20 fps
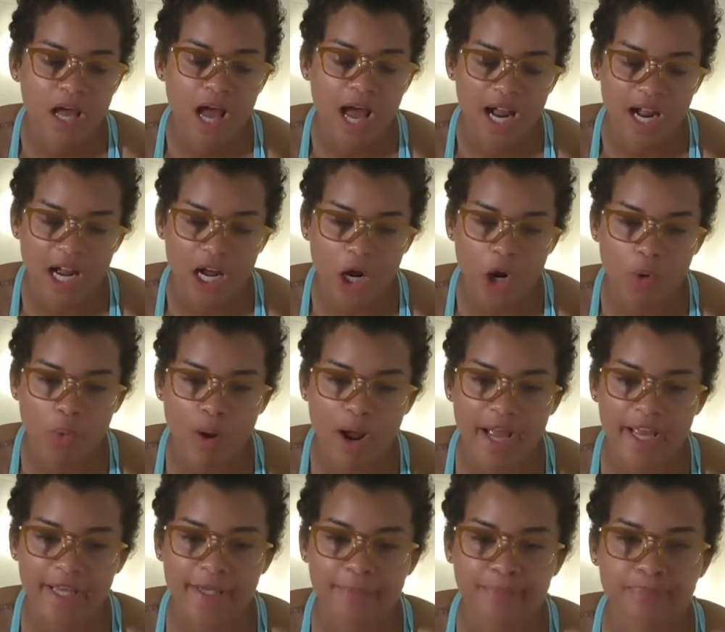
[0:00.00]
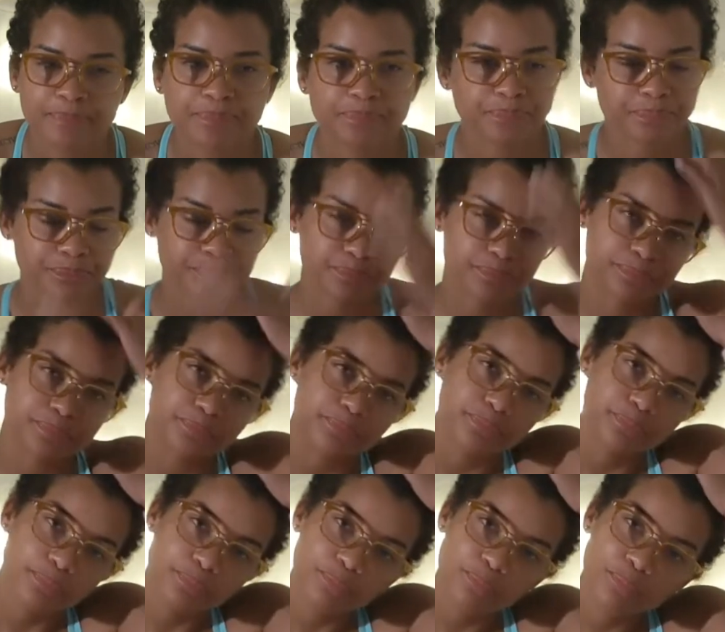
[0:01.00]
I got quiet,
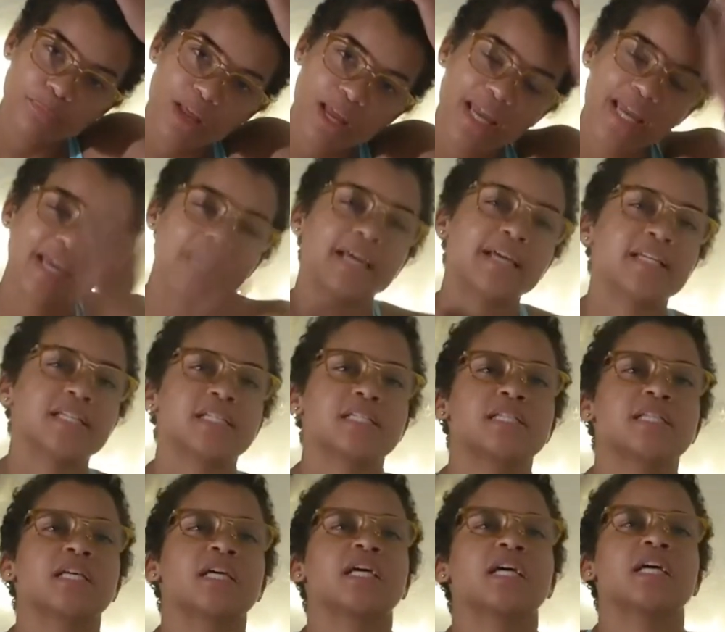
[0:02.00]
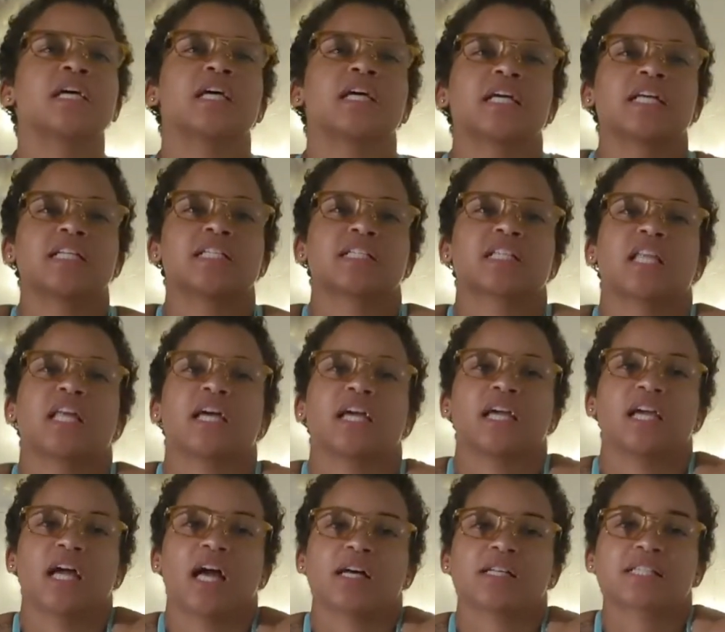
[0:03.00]
and he's
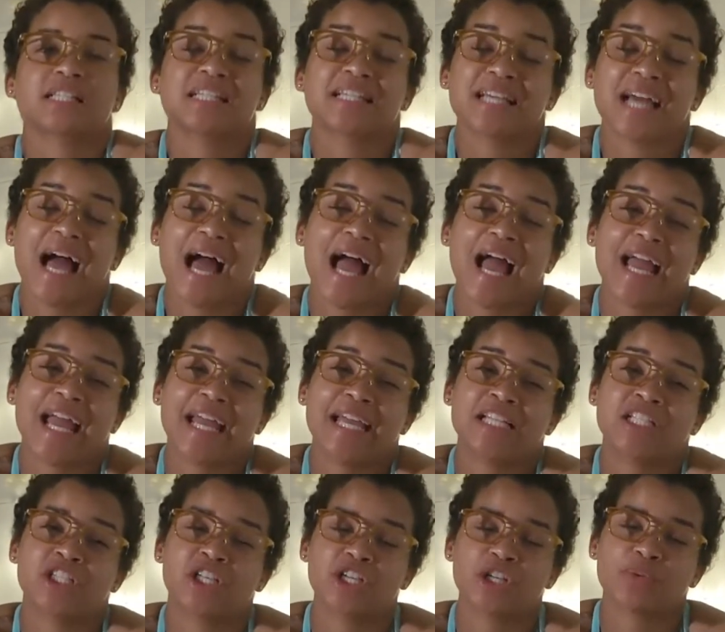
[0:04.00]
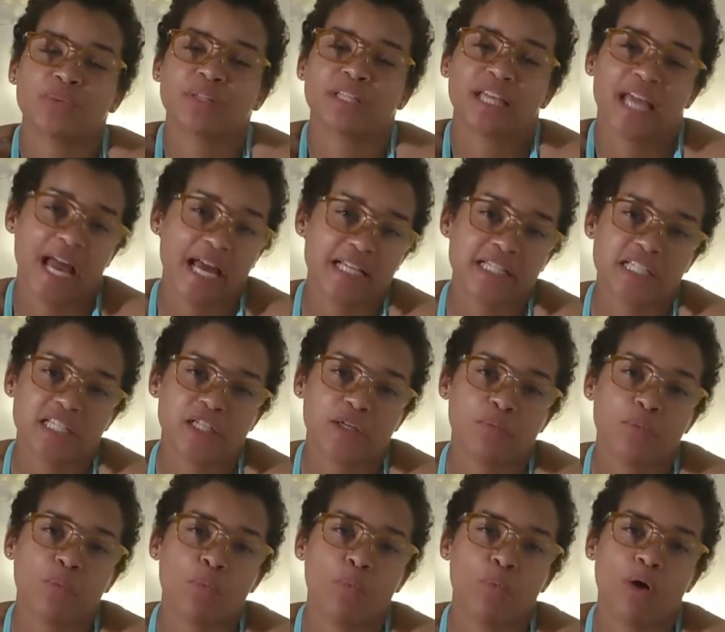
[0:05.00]
like, I genuinely asked
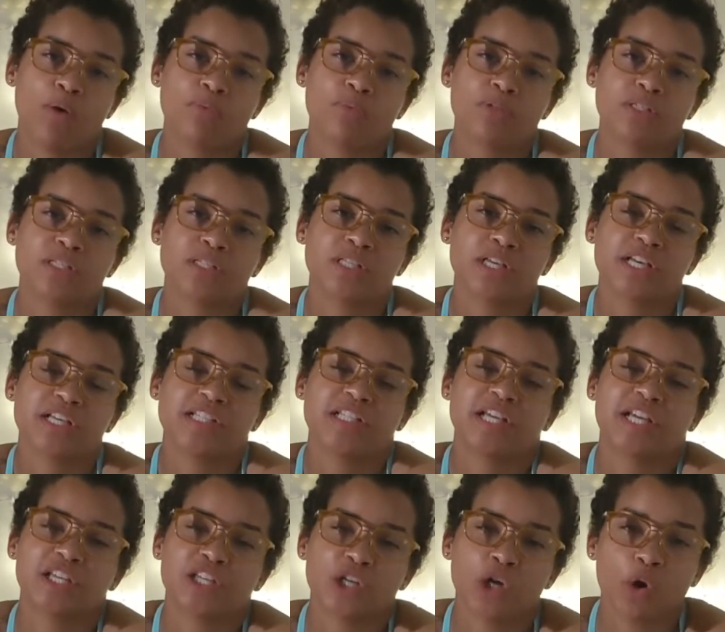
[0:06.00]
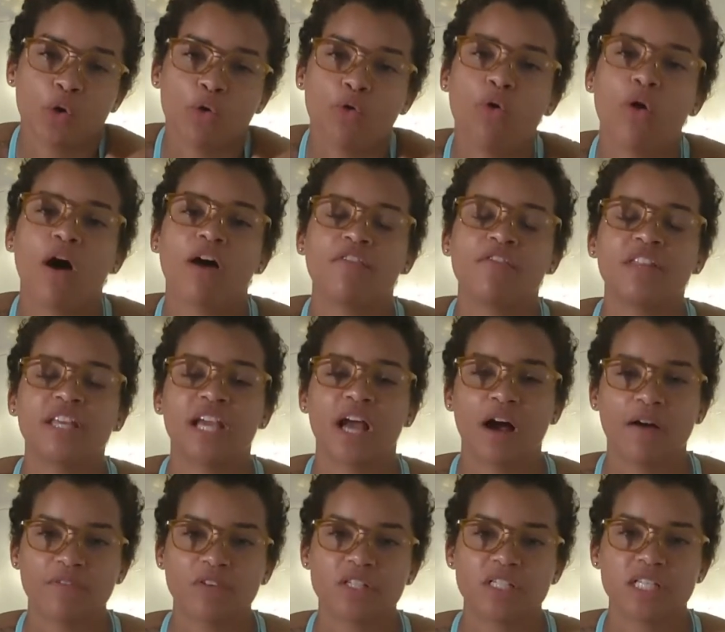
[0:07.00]
him what was his end goal of the
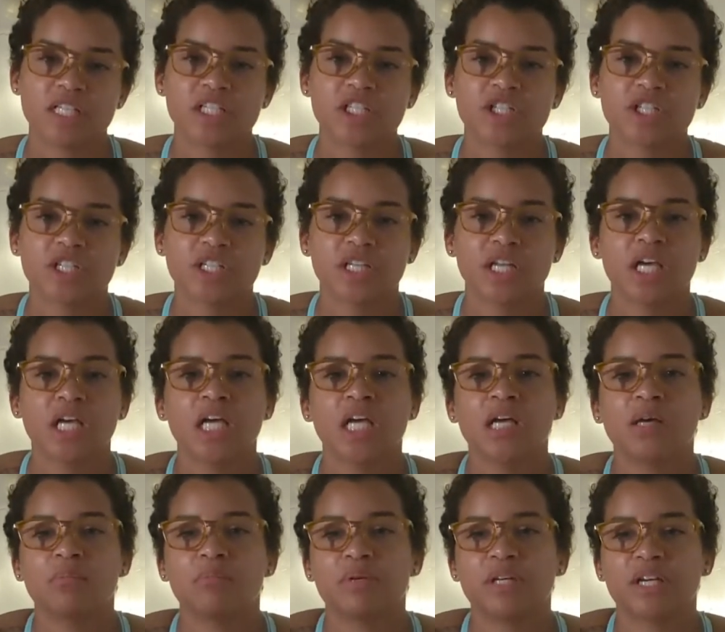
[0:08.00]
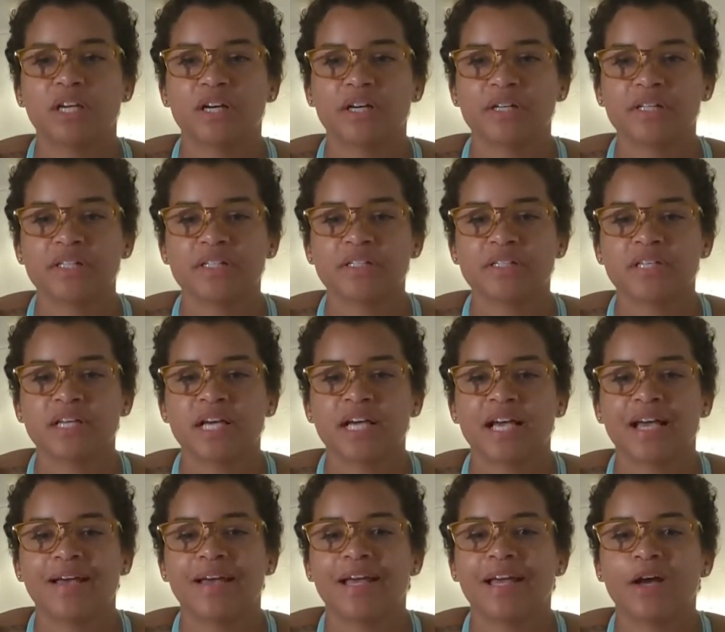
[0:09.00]
conversation, because
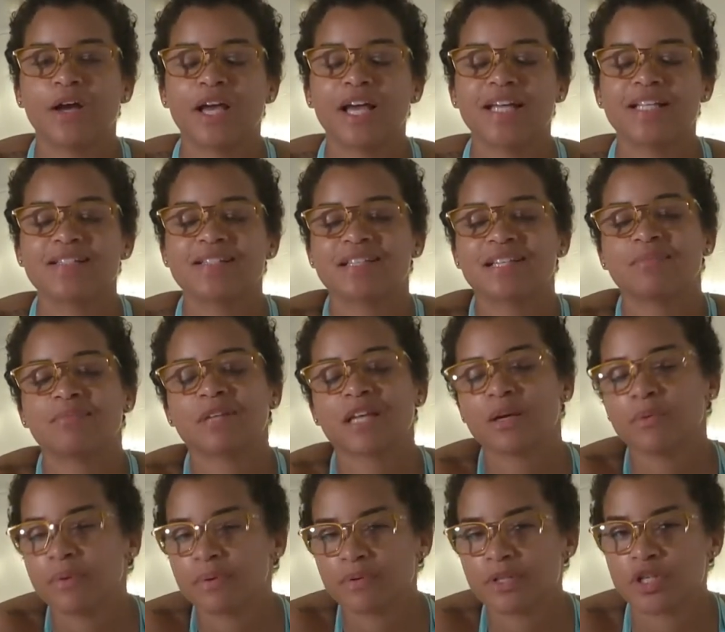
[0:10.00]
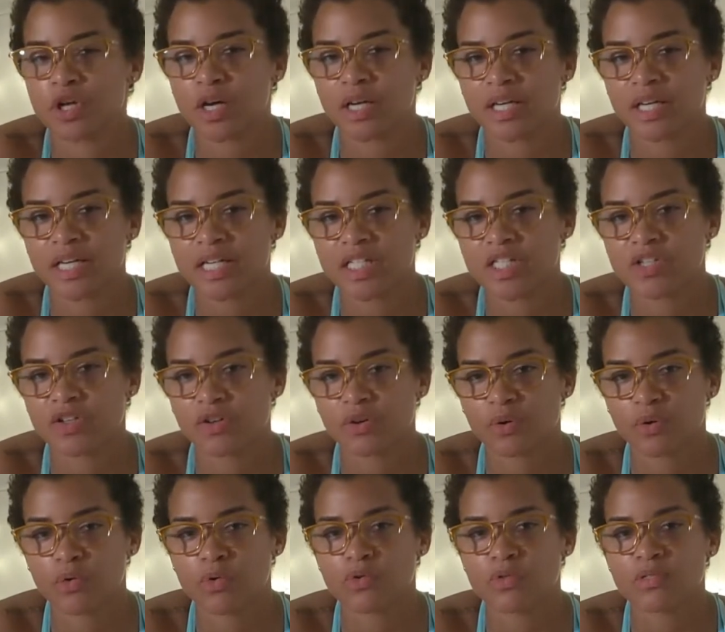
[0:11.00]
it seemed like we were talking in
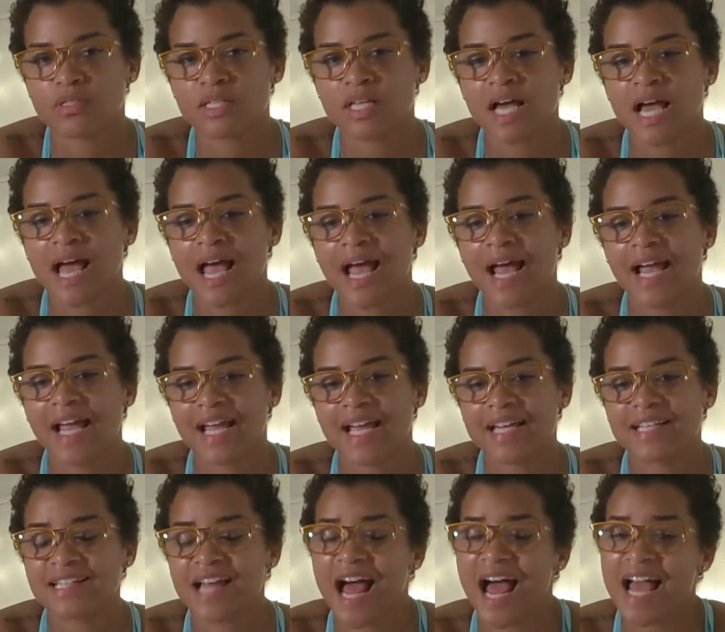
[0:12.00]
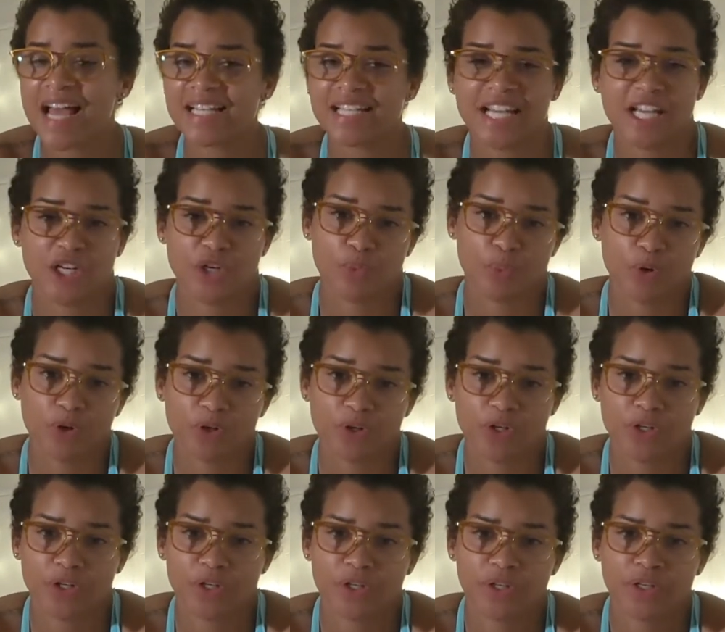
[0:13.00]
circles, and I had to get to
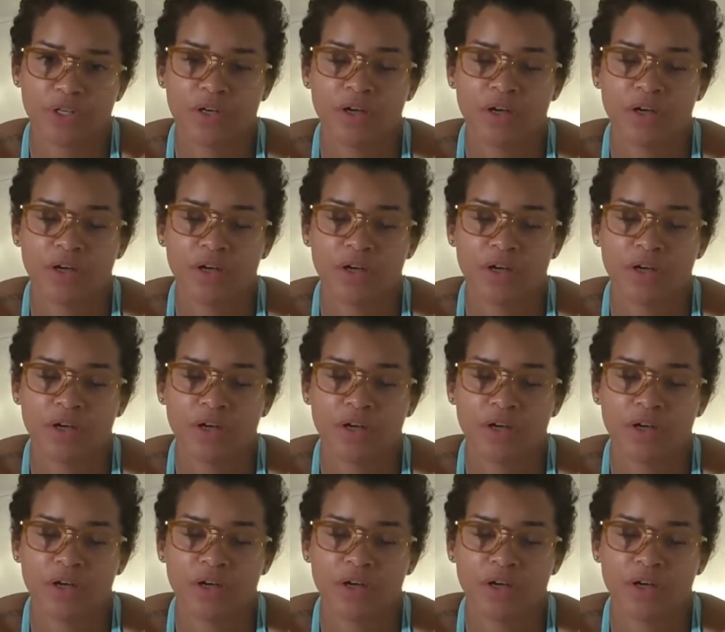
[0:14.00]
work.